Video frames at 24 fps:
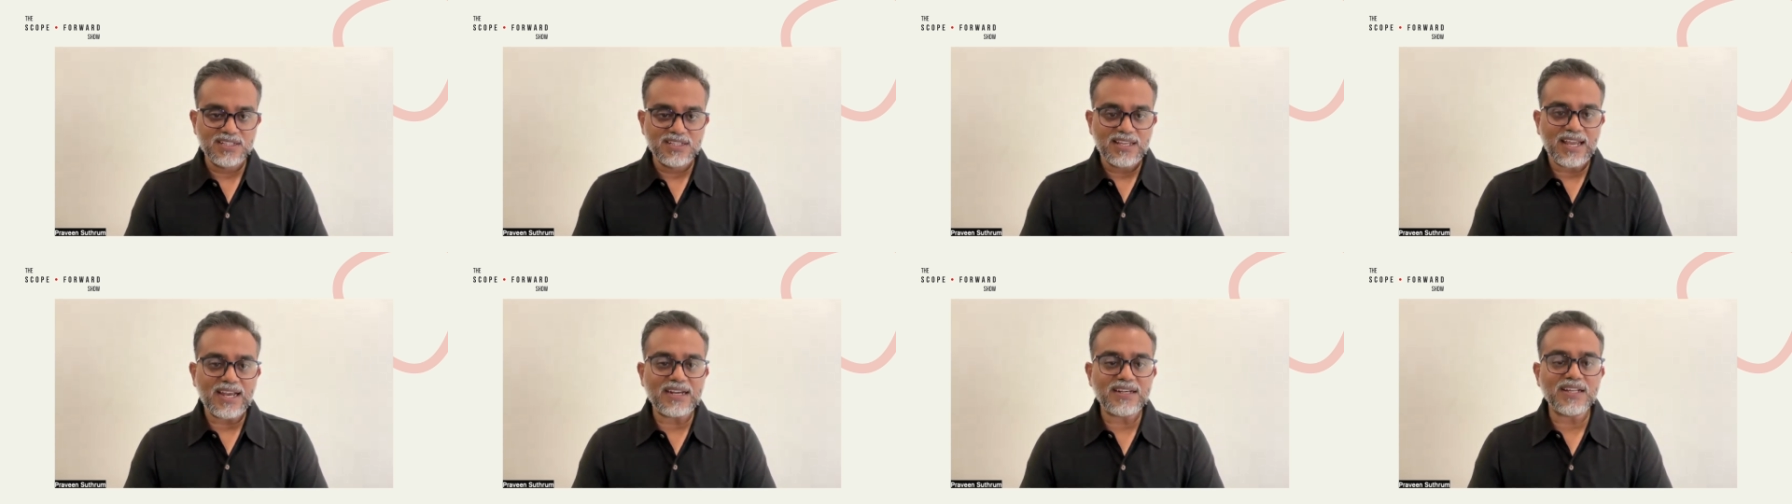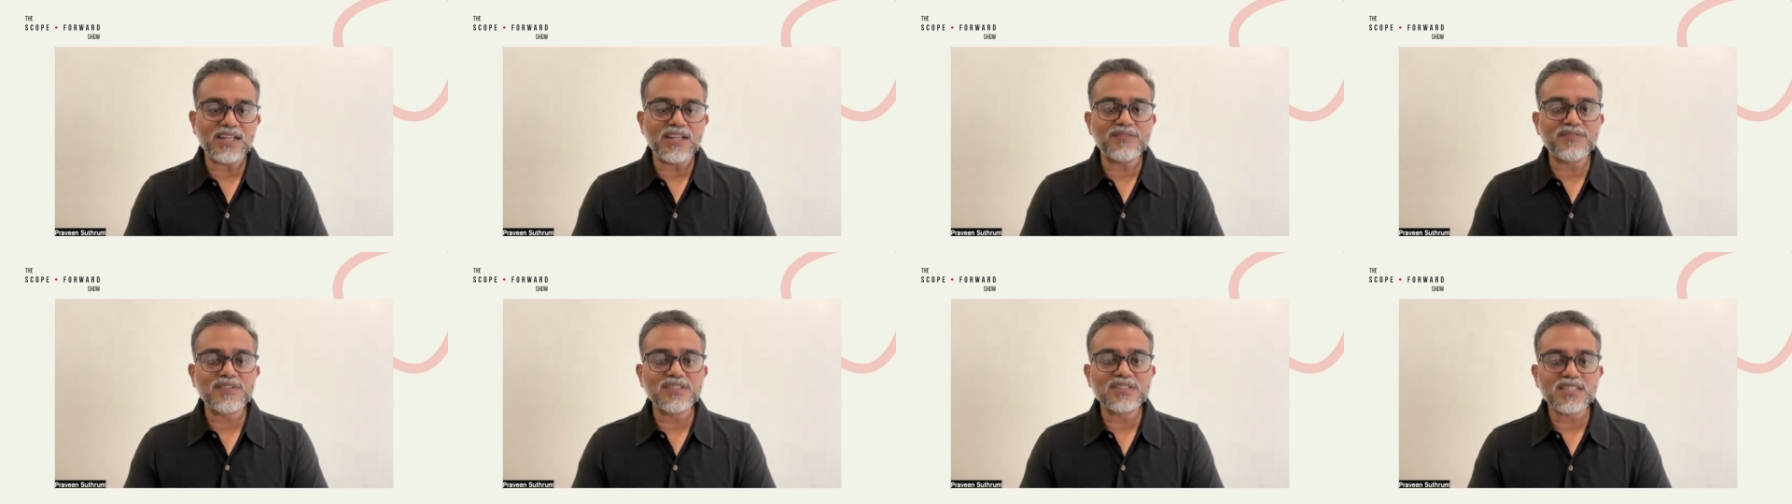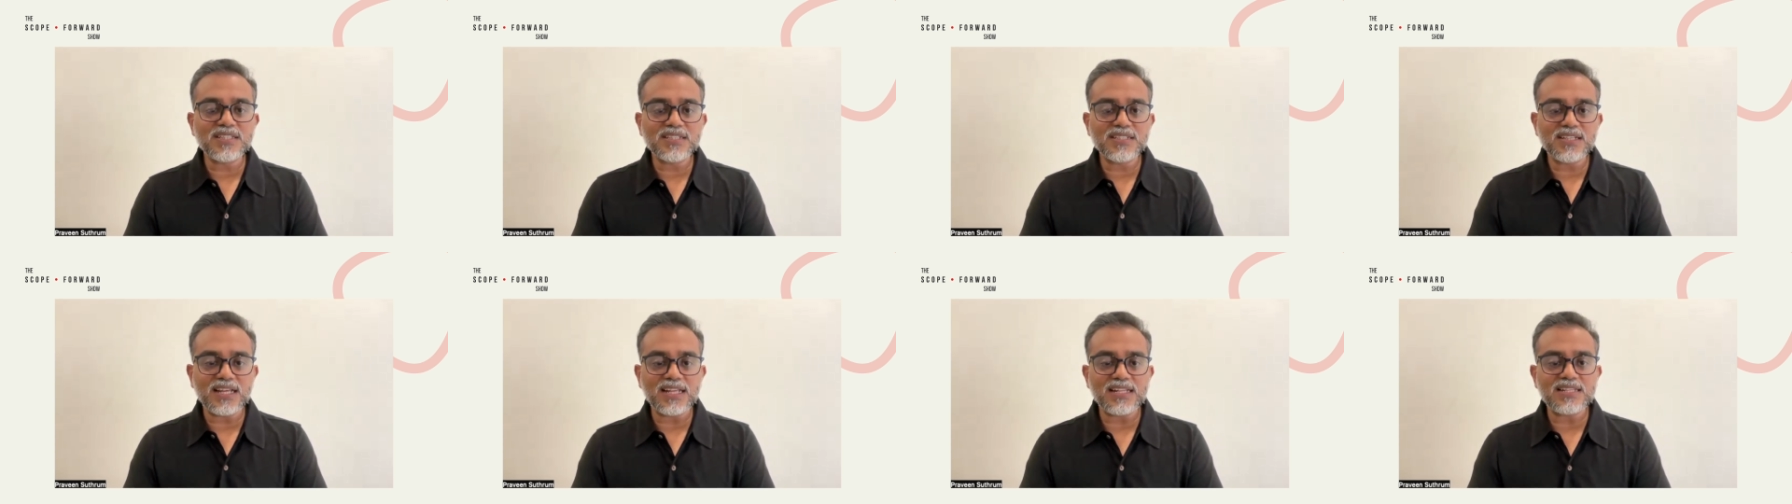and
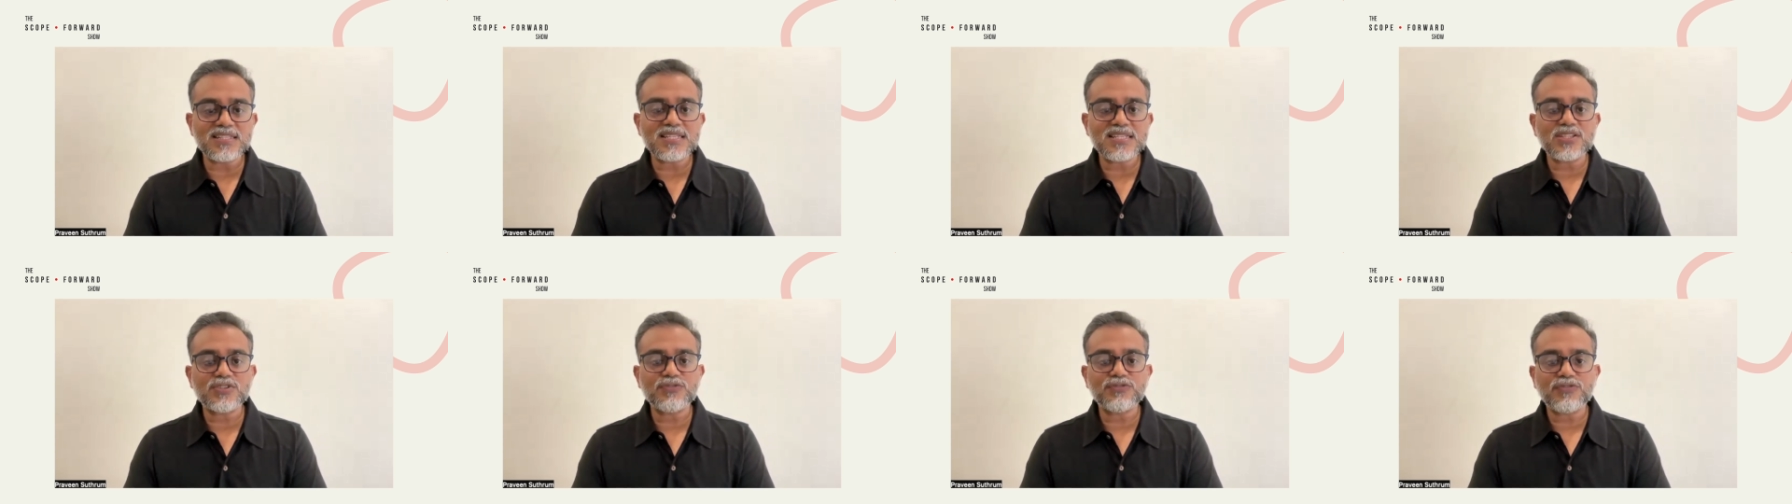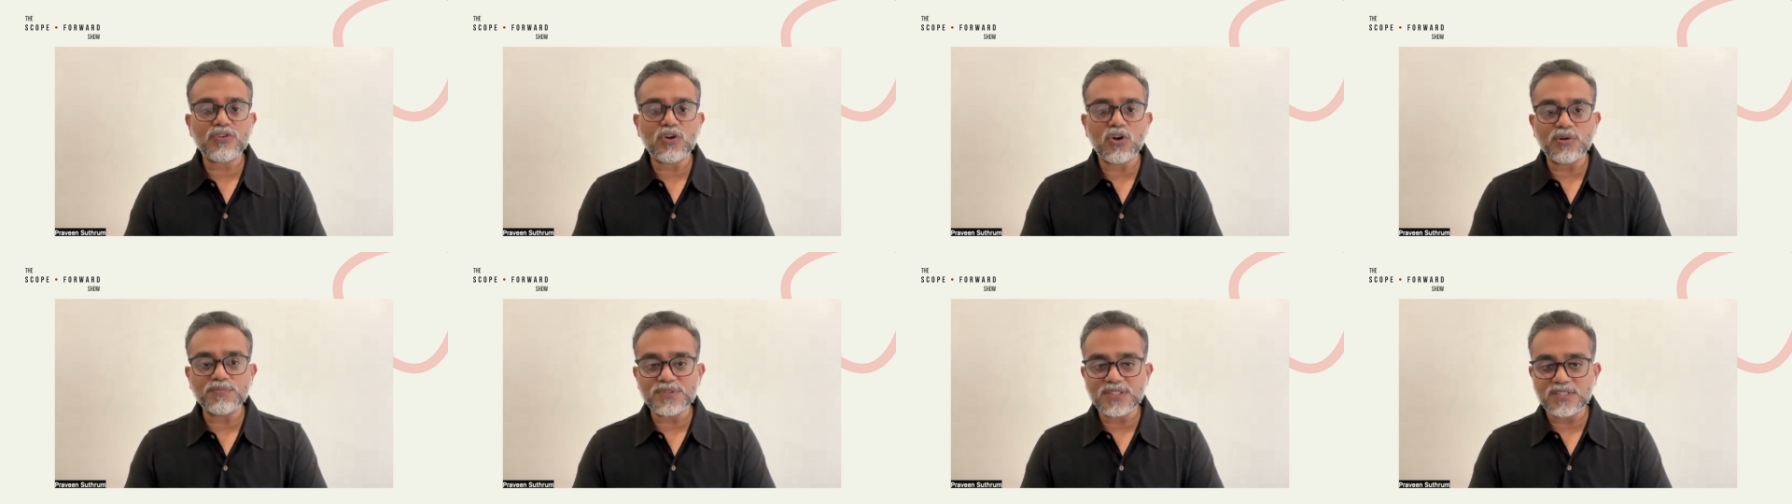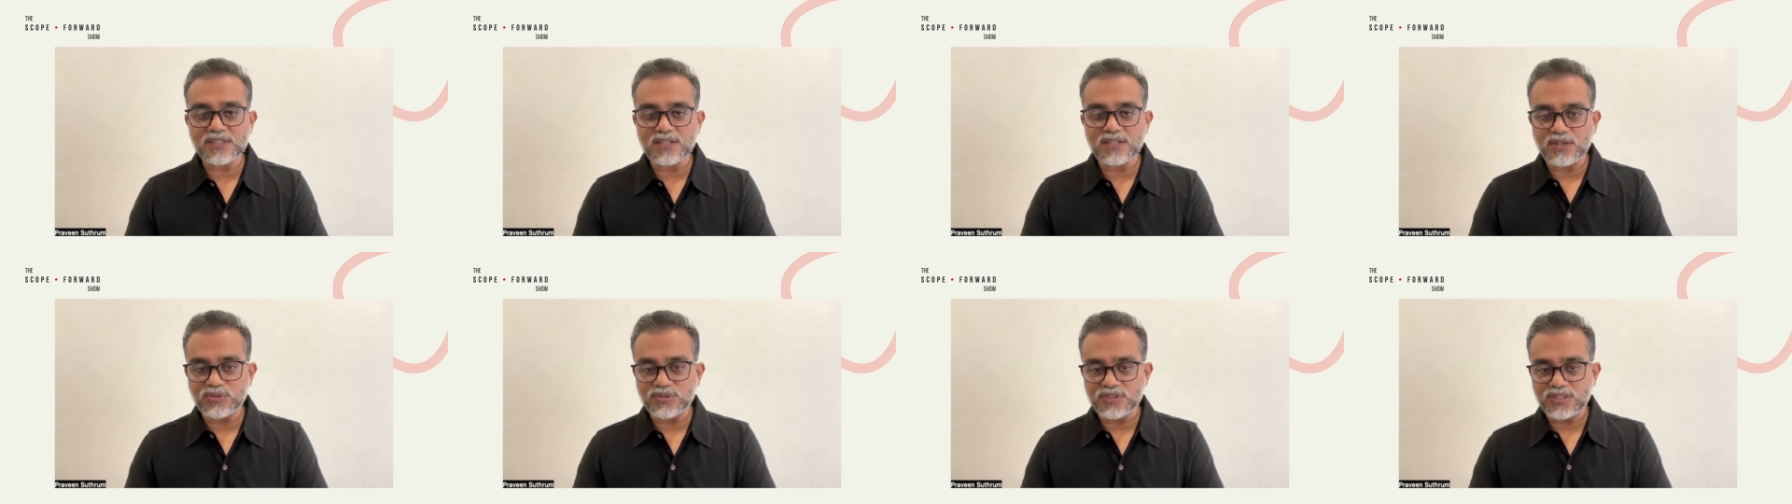everything else has formed
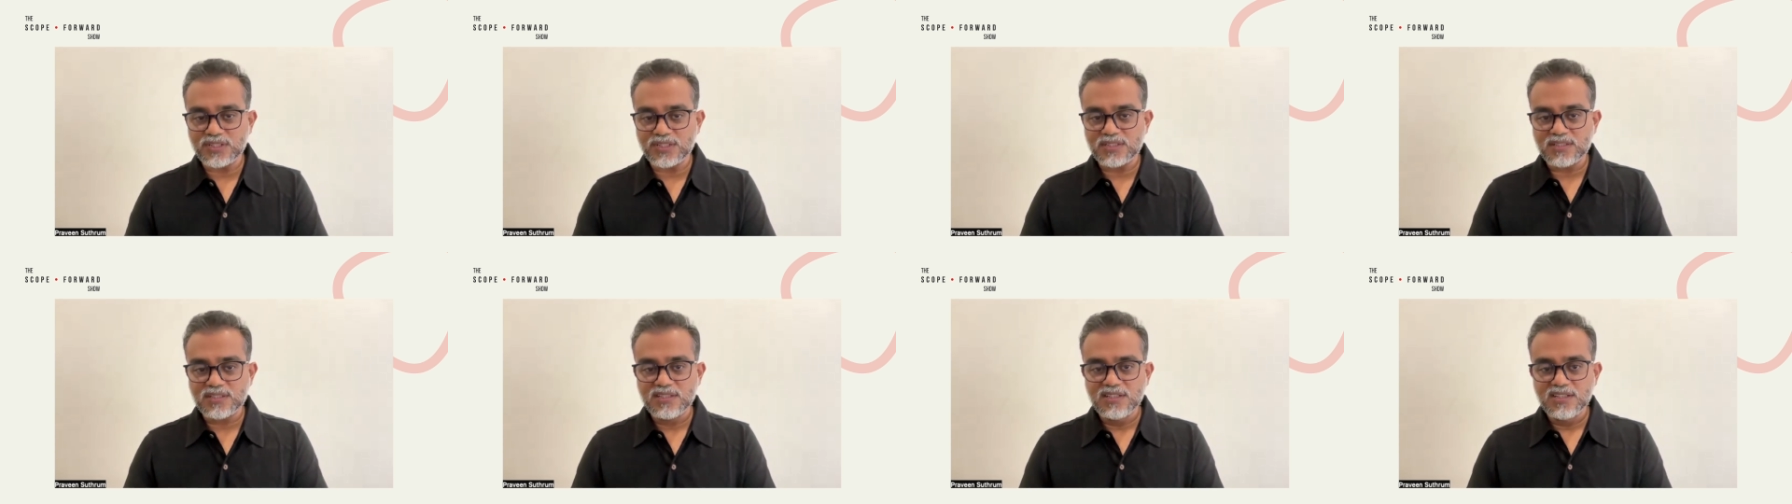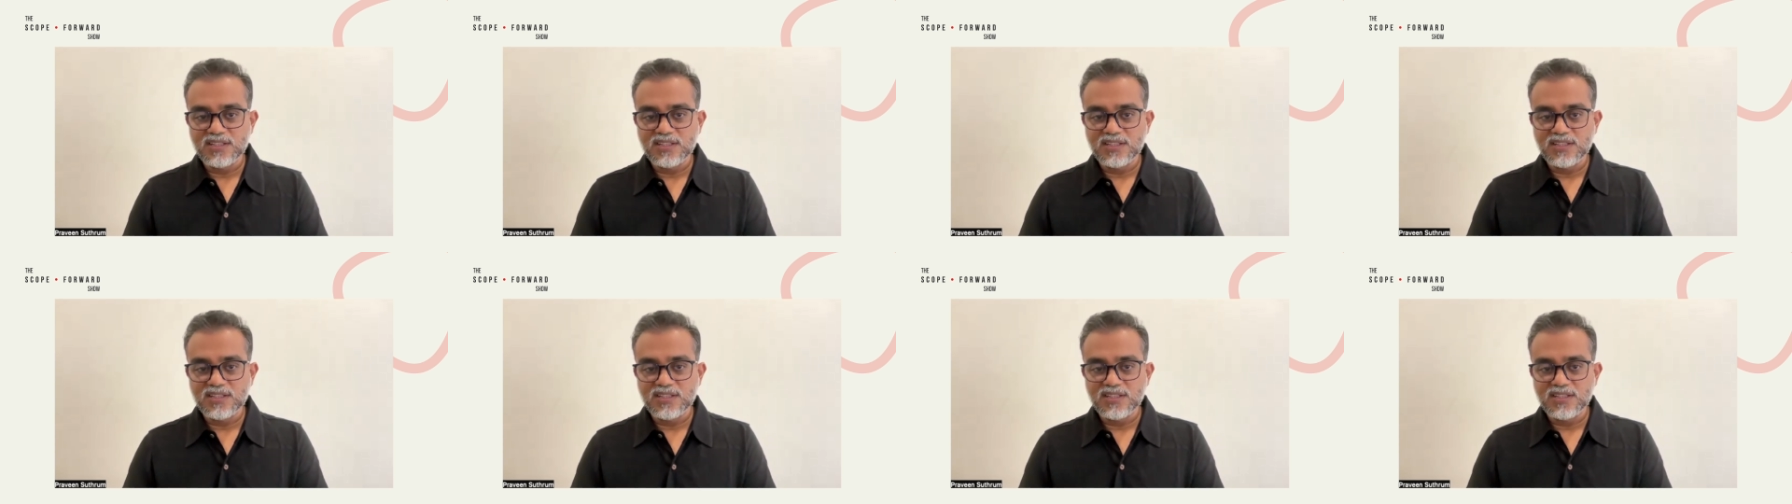around it.